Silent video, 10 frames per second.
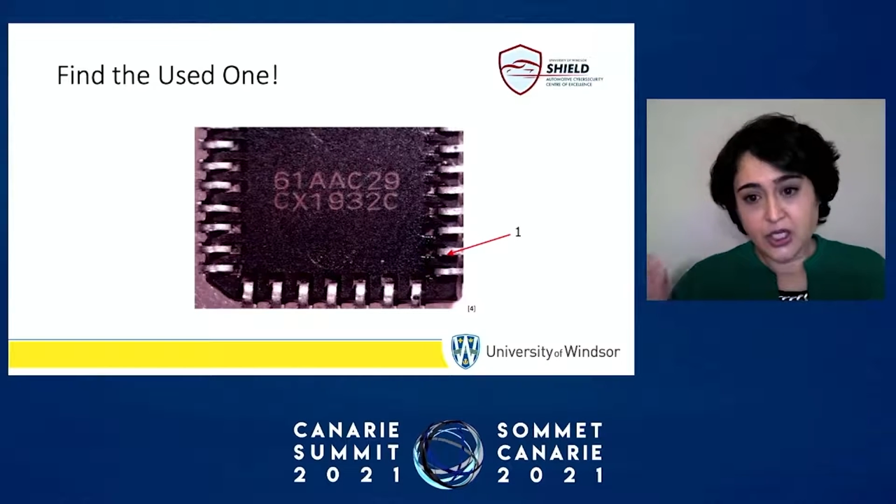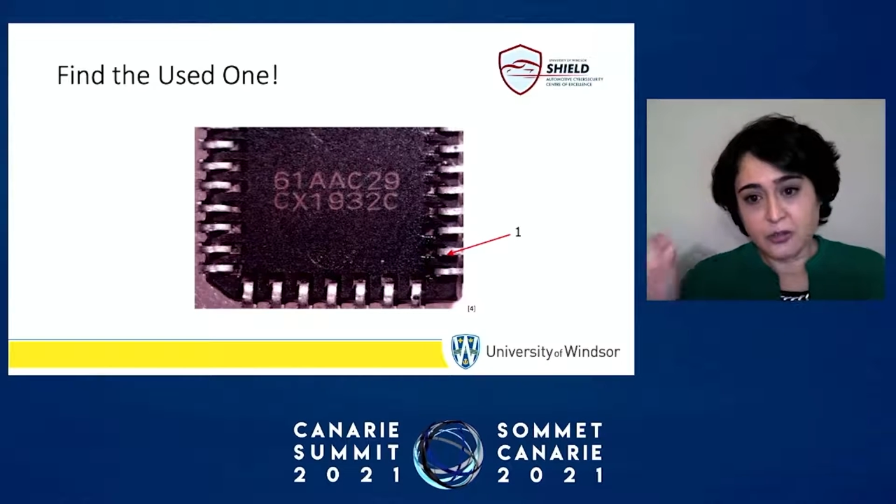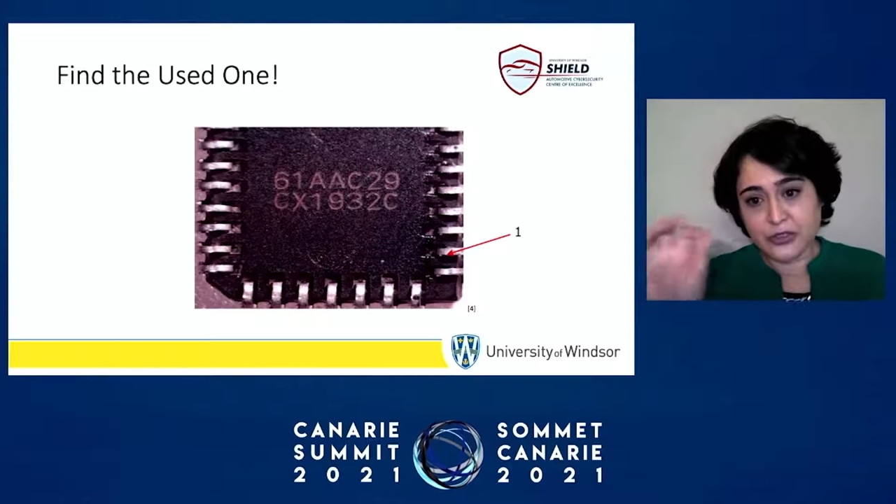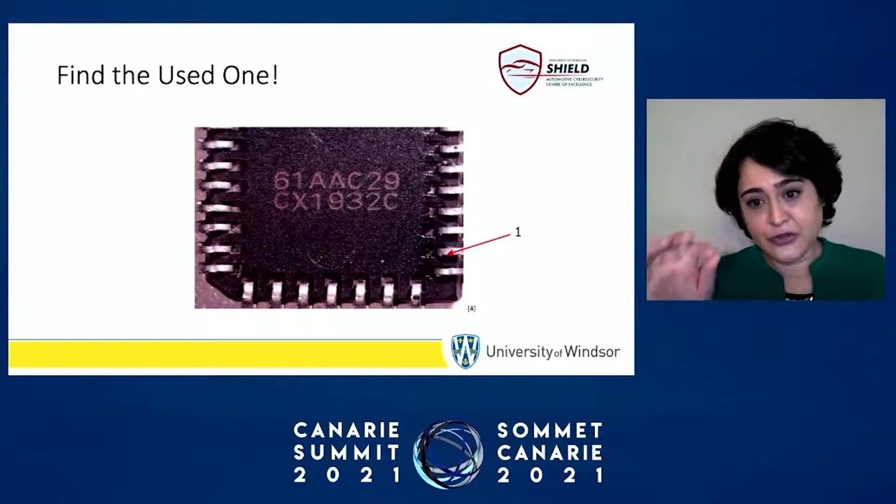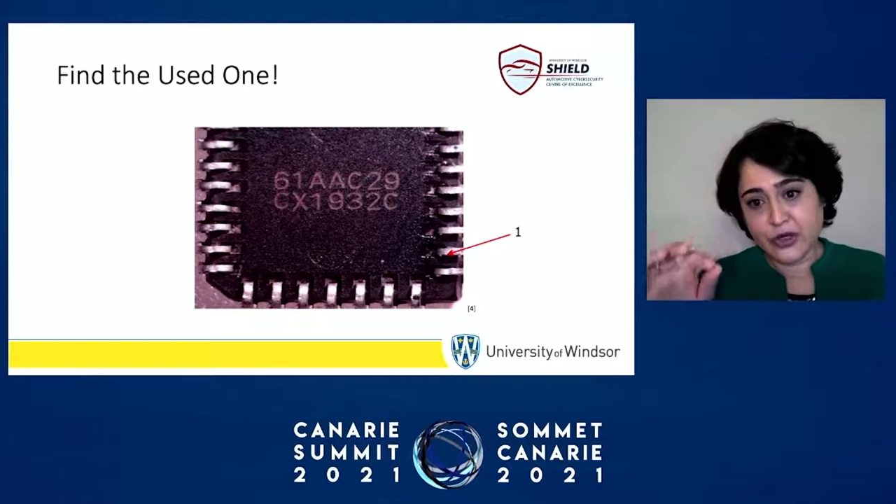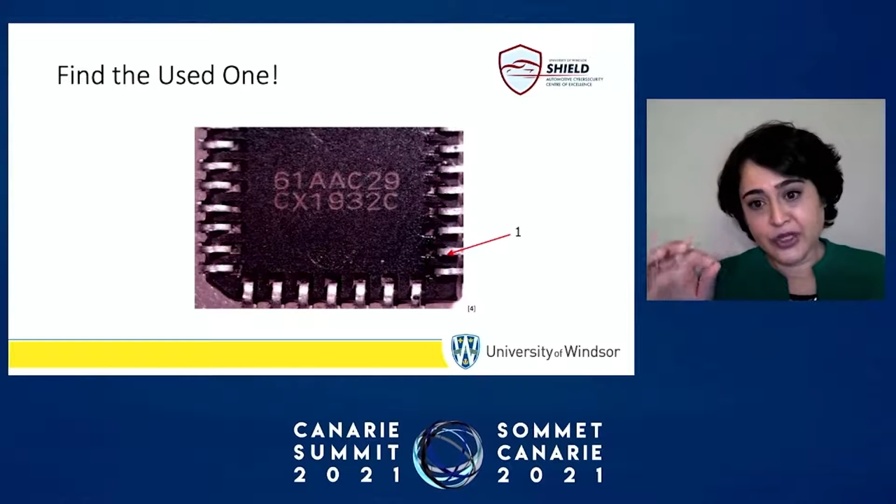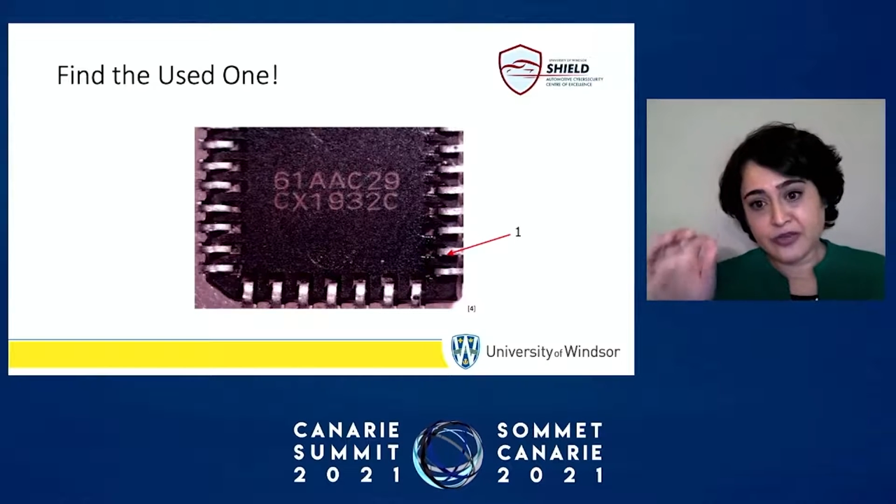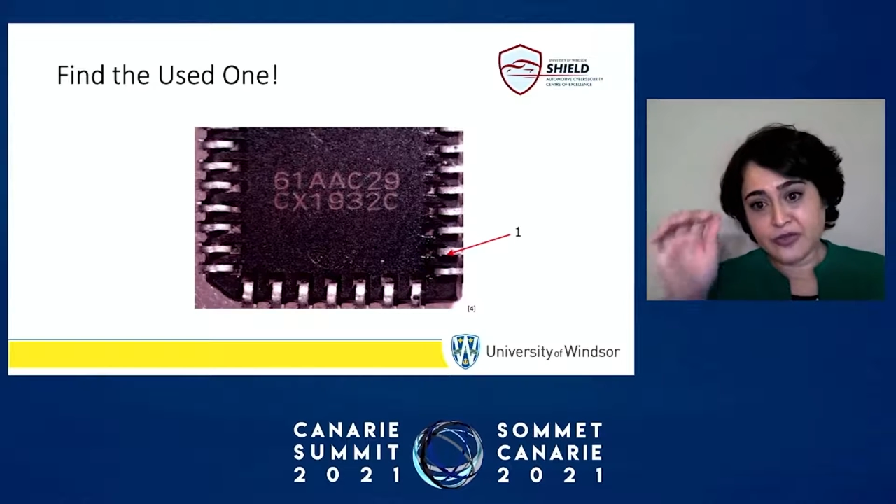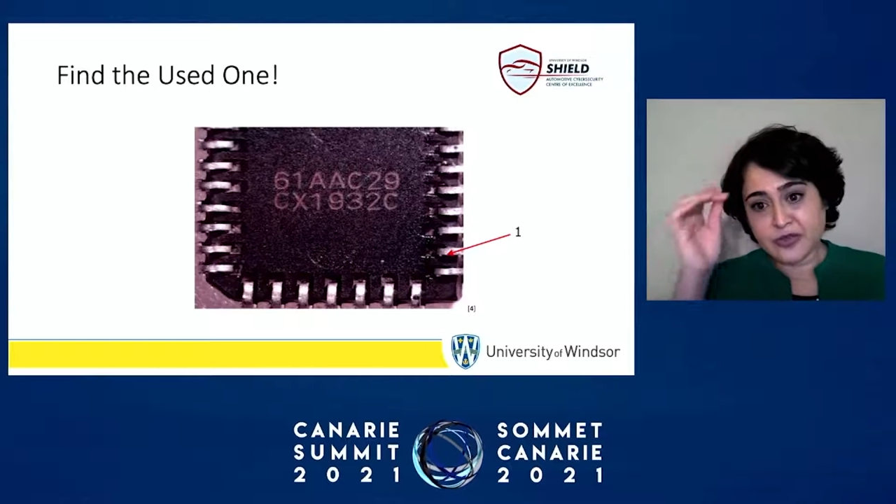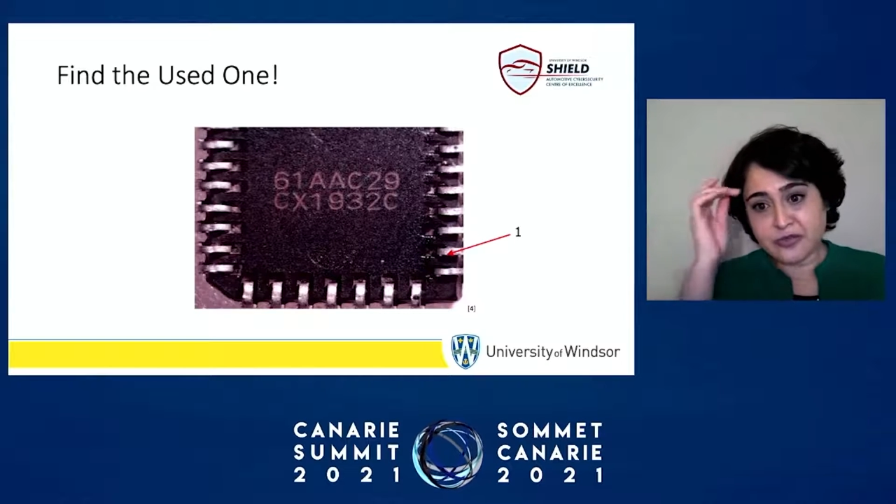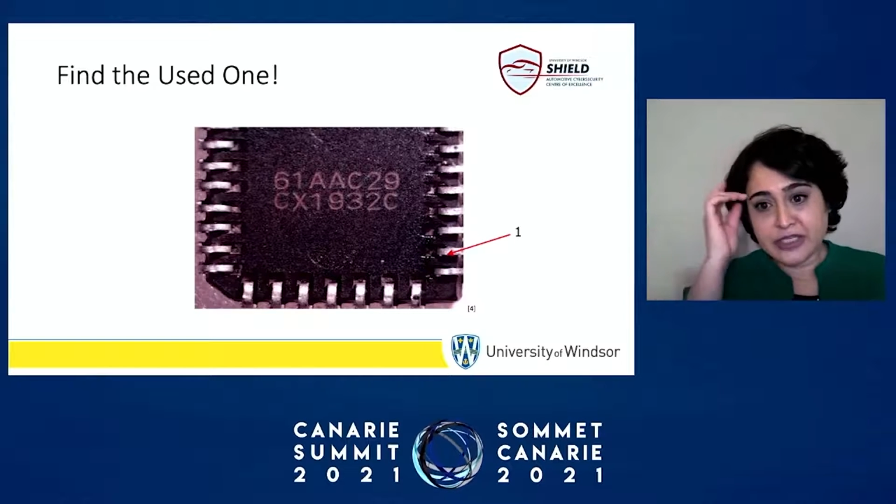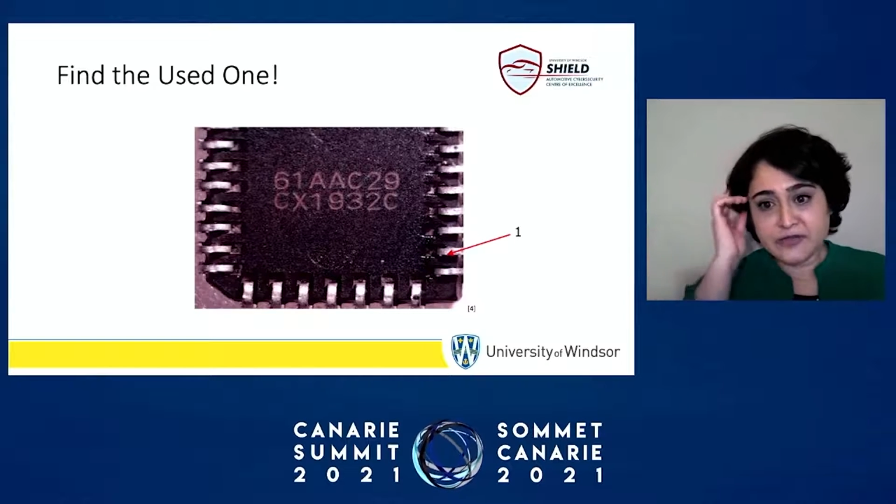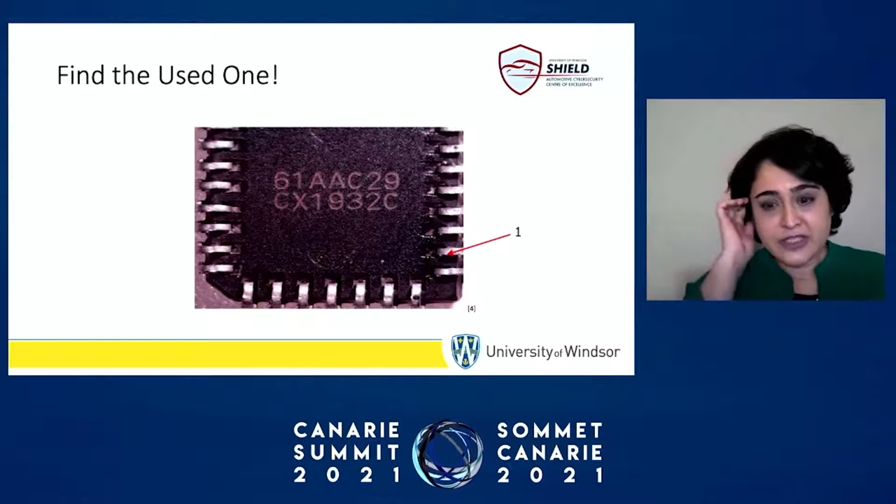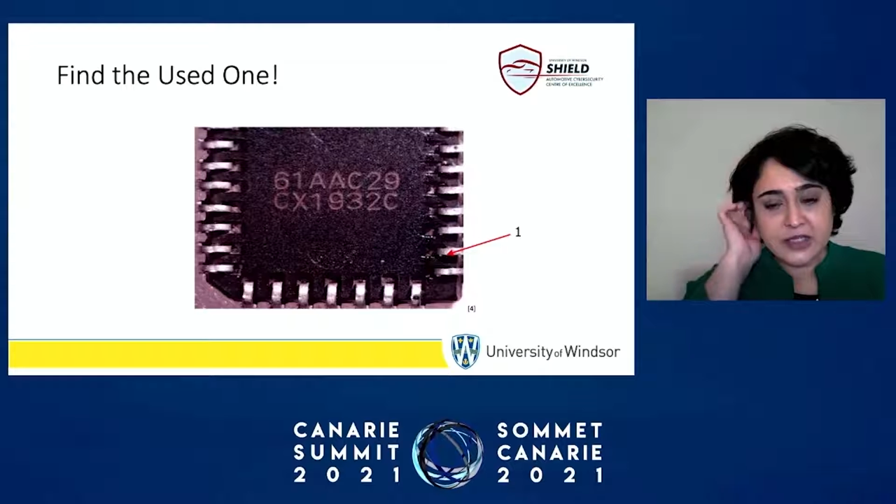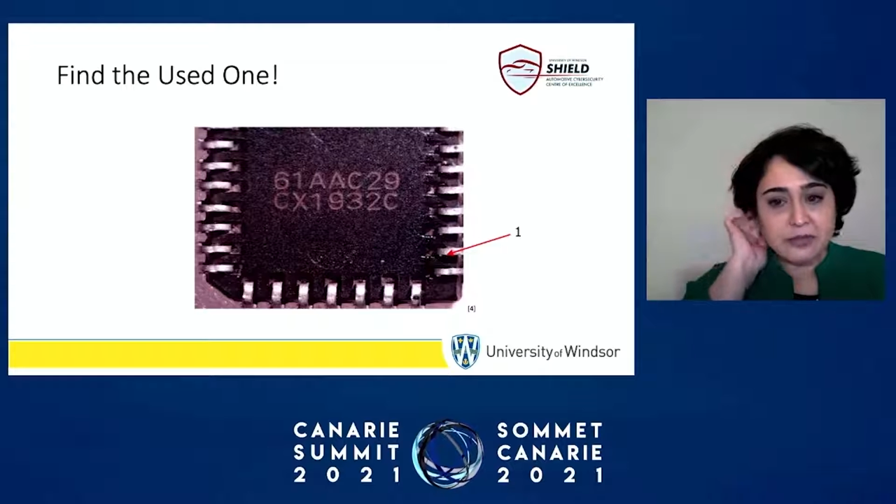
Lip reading: But however, when we